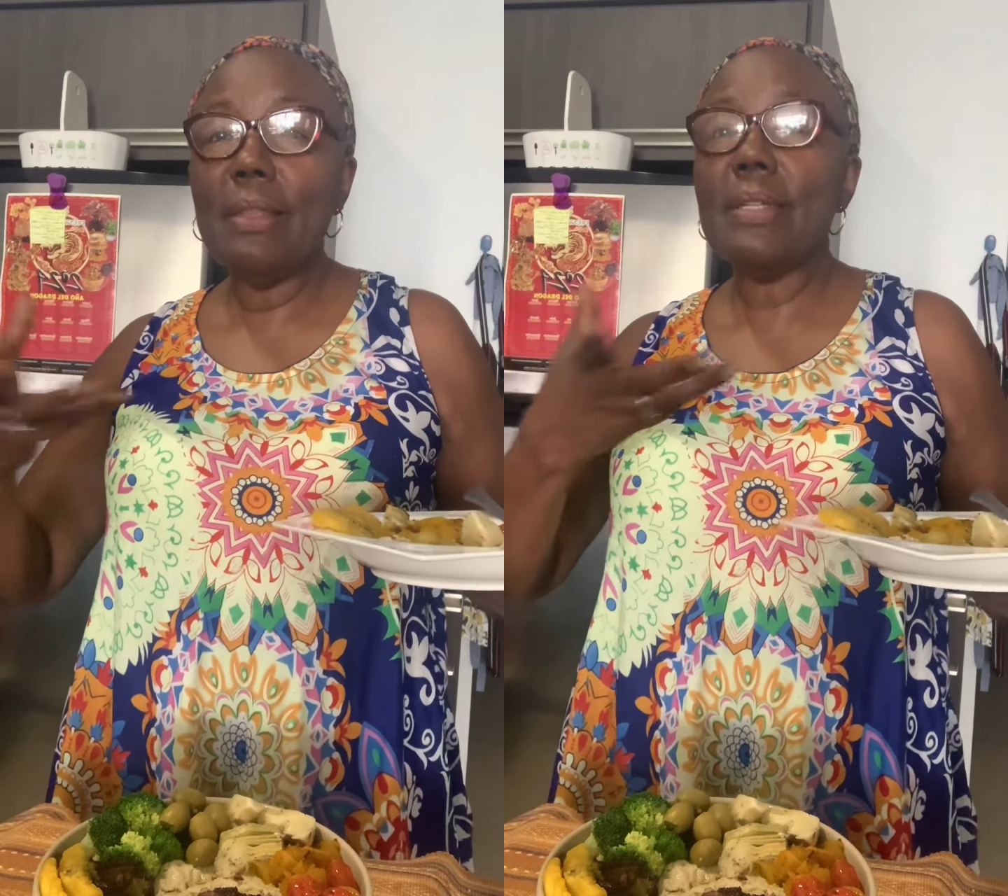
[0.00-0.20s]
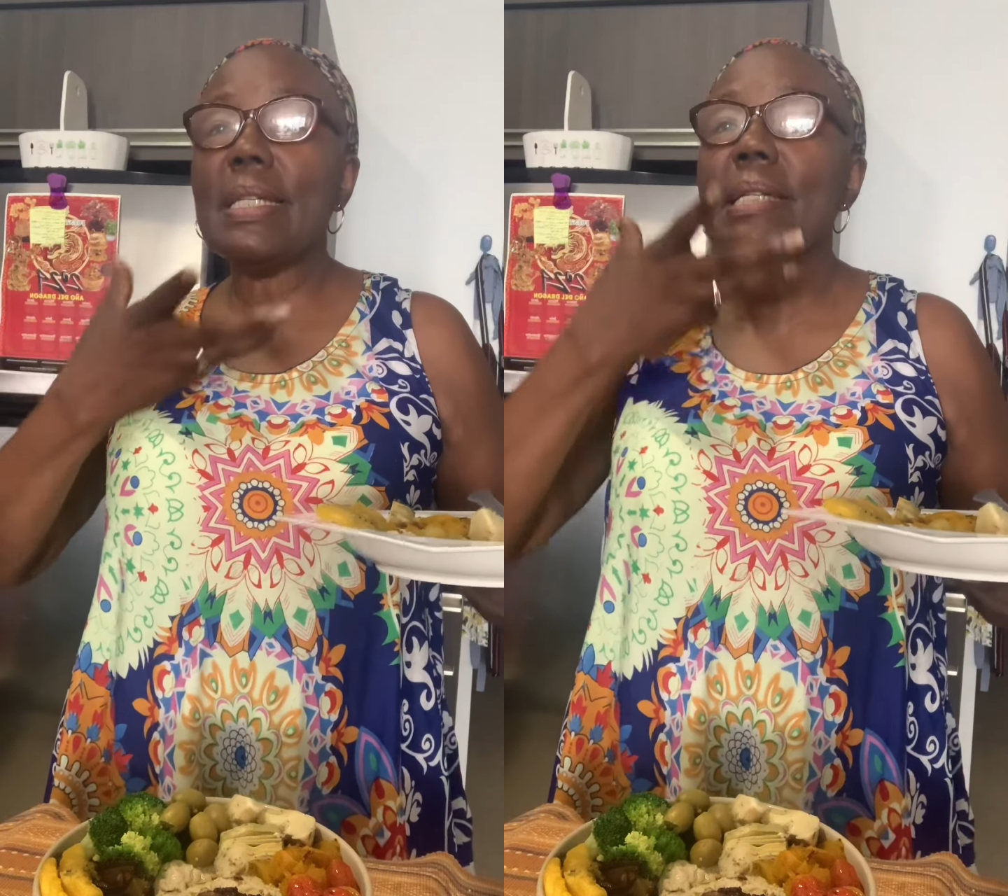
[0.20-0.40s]
The
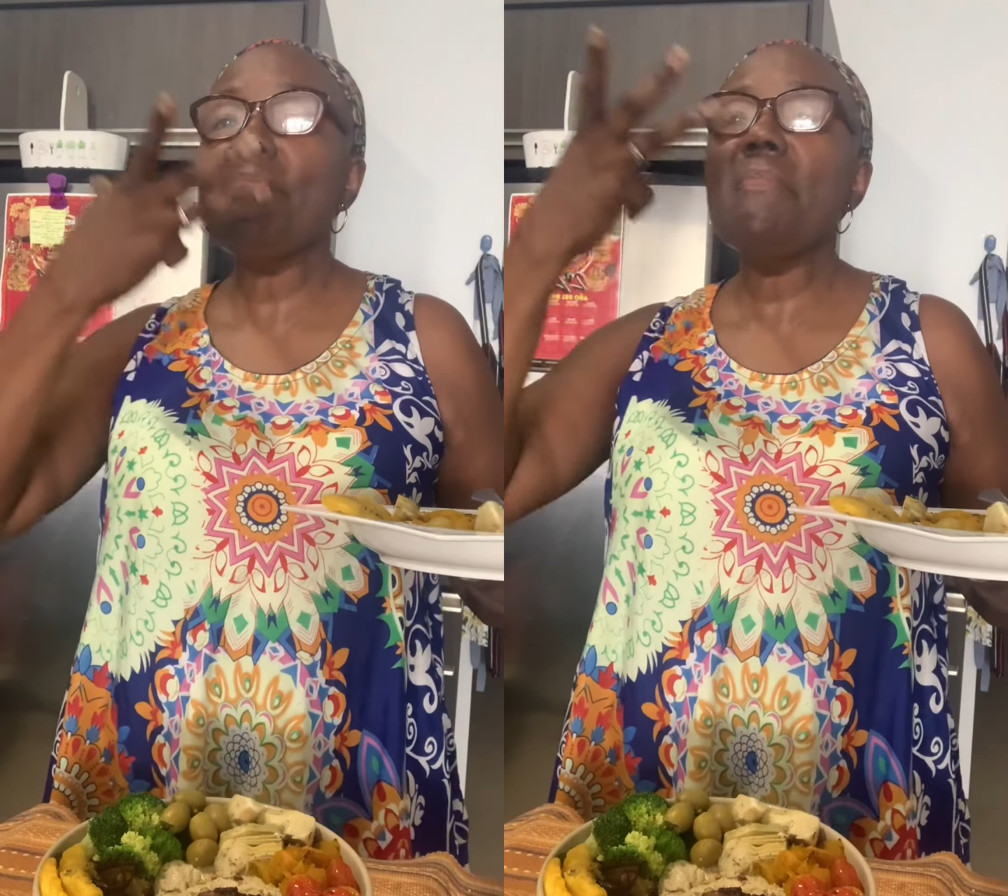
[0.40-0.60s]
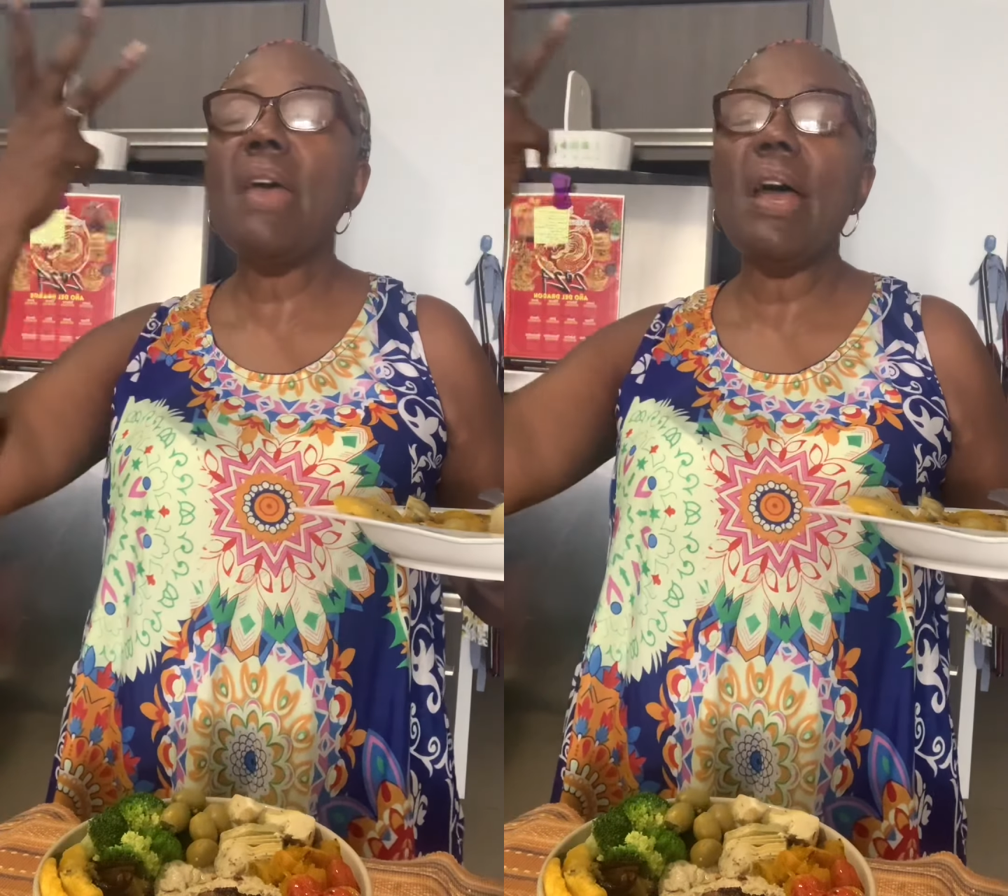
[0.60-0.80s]

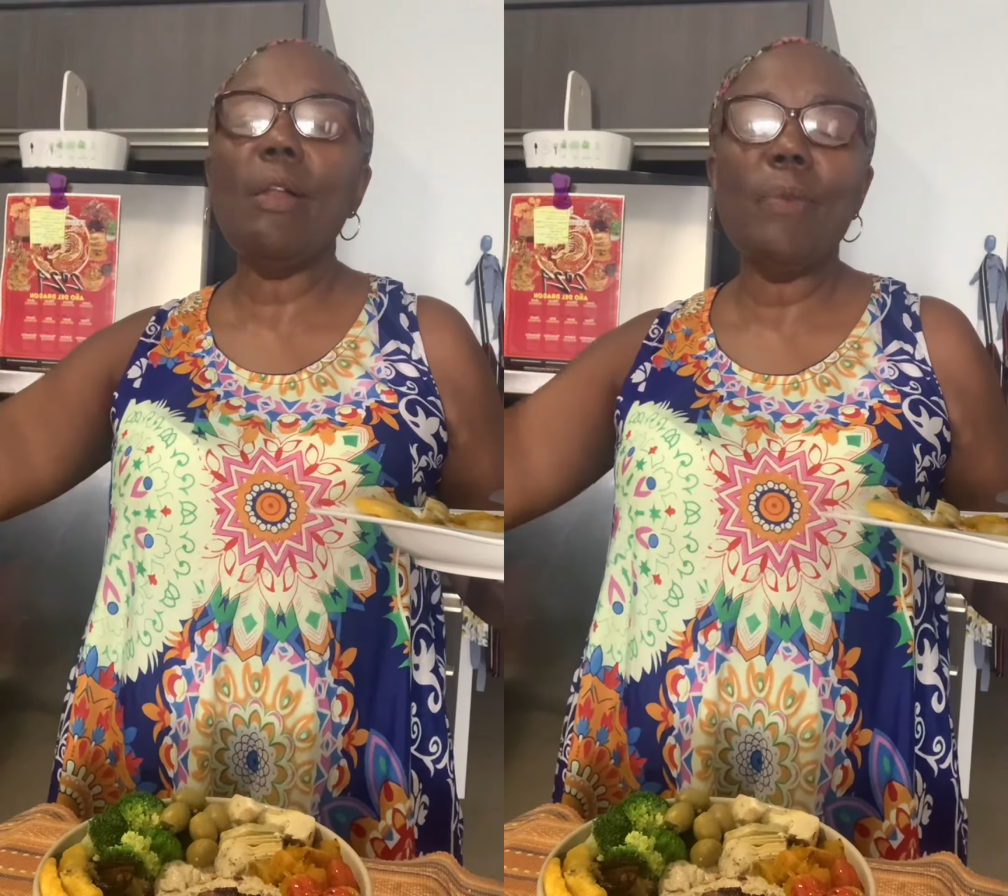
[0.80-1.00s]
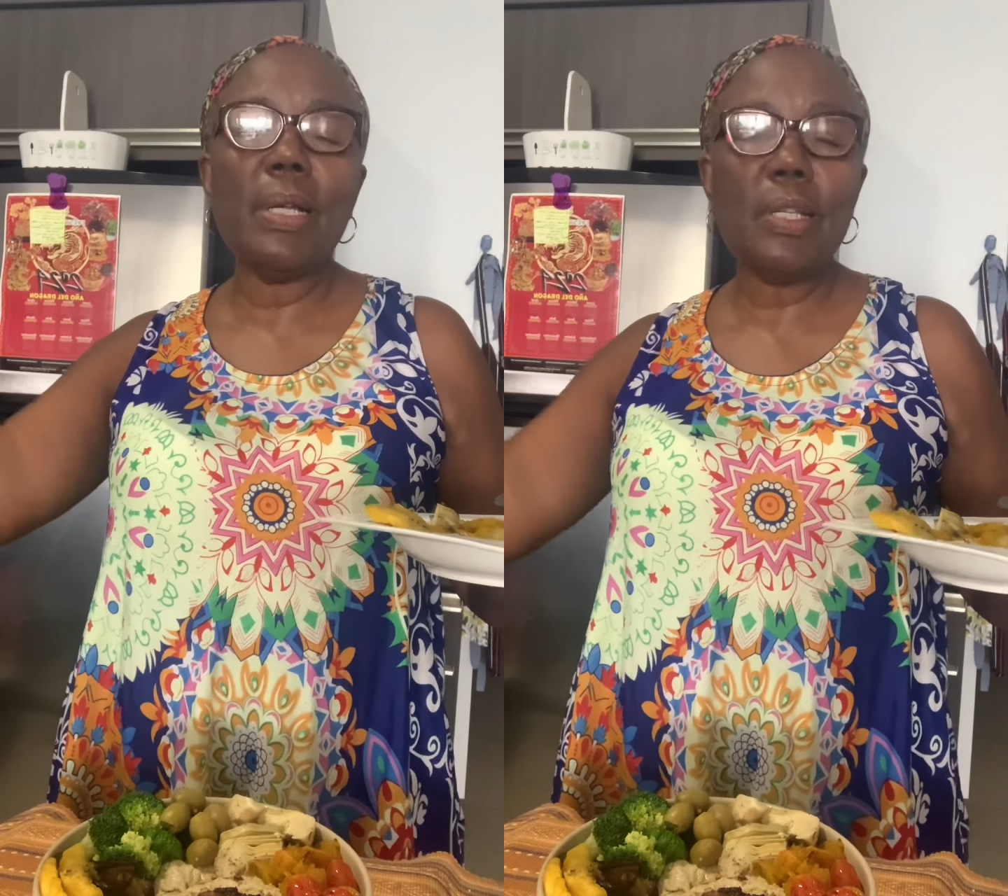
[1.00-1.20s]
smell was